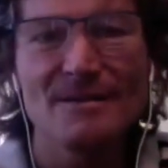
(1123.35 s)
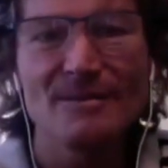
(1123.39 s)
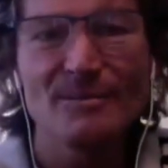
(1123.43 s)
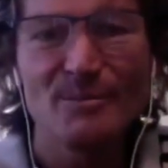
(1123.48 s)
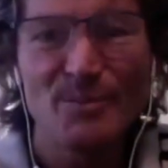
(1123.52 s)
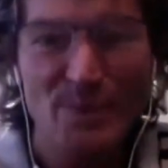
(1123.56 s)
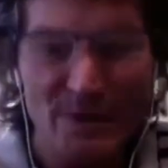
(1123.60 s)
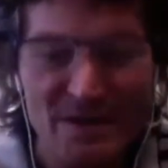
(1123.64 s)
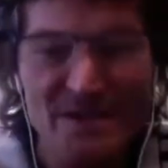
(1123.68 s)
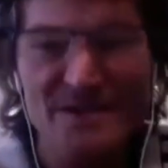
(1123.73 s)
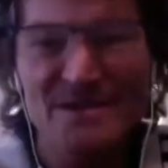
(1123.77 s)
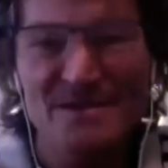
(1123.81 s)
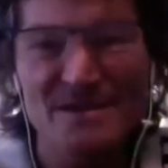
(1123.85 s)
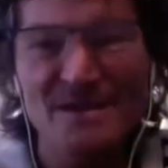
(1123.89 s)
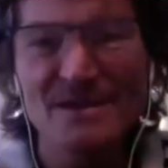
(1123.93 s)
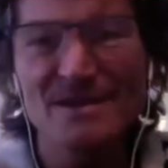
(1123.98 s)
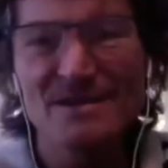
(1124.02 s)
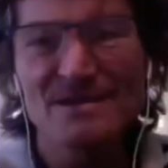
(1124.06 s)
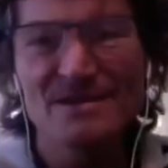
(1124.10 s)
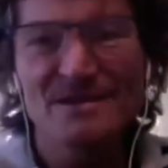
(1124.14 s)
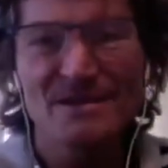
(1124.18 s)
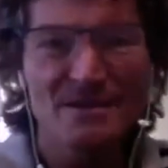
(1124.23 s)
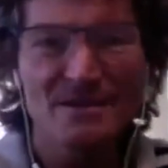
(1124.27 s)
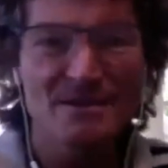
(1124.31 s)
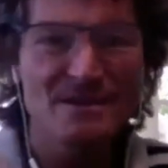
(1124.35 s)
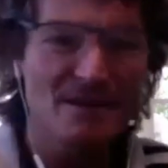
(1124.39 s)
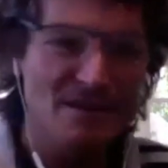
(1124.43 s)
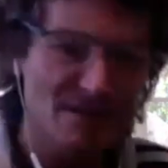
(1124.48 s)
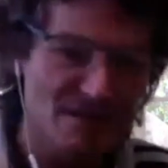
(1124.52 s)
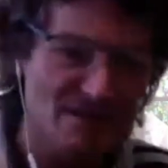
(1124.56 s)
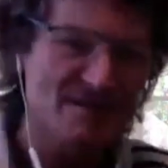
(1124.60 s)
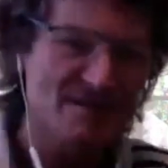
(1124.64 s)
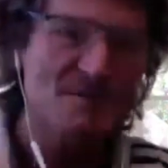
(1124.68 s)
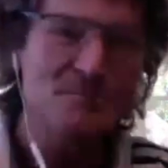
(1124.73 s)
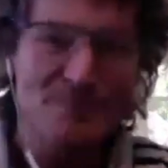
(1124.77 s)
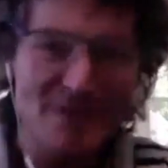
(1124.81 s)
But it's
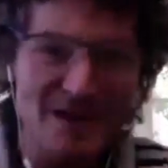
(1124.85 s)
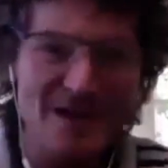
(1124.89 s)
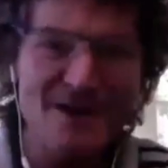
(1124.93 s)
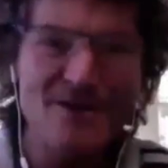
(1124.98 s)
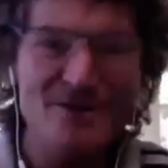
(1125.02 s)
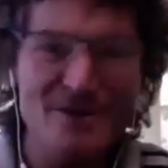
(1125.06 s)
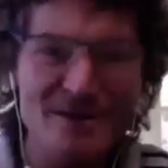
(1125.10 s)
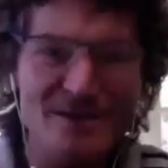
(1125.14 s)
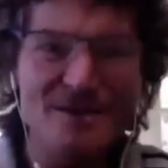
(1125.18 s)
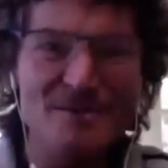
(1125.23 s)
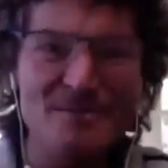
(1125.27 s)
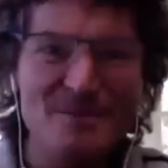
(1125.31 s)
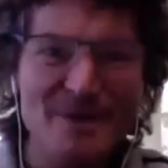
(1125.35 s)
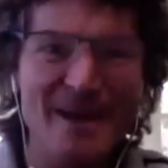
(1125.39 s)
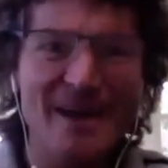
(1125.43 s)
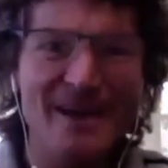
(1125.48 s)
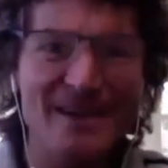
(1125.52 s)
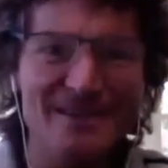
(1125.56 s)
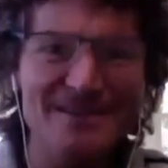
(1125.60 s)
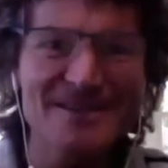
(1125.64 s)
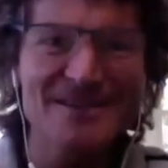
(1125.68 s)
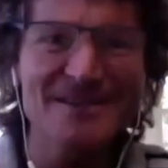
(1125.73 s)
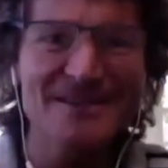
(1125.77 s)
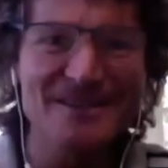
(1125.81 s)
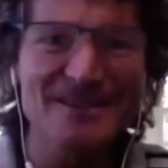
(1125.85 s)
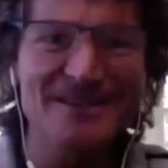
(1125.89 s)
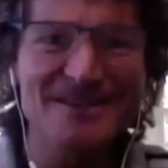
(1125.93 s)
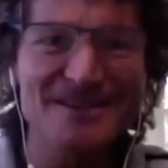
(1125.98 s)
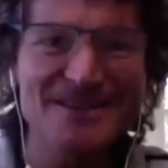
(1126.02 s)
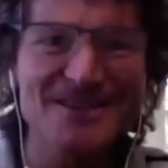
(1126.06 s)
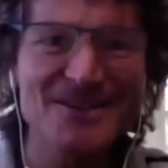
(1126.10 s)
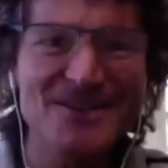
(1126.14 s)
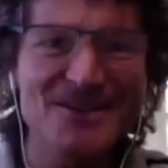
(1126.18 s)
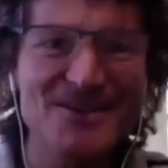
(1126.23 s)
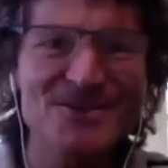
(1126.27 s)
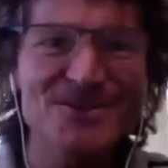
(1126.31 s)
to marry the
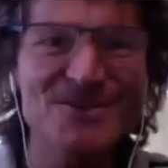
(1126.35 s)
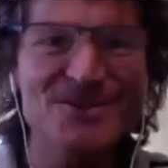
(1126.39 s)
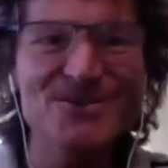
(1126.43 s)
masculine, you know.